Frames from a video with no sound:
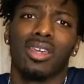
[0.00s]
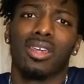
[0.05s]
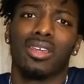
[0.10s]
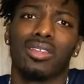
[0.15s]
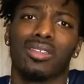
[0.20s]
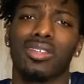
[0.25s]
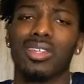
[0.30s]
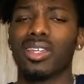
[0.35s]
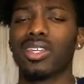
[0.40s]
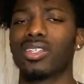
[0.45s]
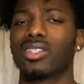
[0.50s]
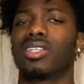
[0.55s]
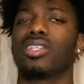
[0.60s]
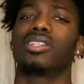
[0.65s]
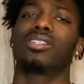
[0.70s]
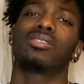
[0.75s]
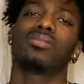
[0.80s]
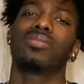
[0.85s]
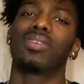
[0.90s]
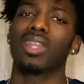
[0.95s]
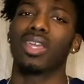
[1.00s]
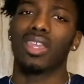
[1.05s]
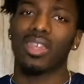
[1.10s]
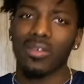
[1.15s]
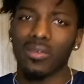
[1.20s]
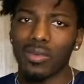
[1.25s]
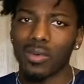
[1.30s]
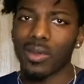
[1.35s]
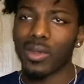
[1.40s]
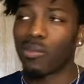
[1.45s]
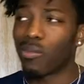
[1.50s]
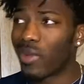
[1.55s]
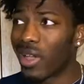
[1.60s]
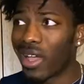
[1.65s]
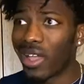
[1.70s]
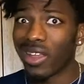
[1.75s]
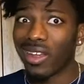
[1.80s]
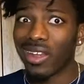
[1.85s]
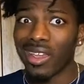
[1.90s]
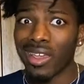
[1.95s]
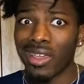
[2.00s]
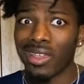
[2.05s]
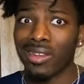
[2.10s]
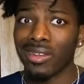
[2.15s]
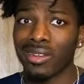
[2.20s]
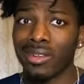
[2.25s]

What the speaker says: You get a chance to win a giveaway. Why not?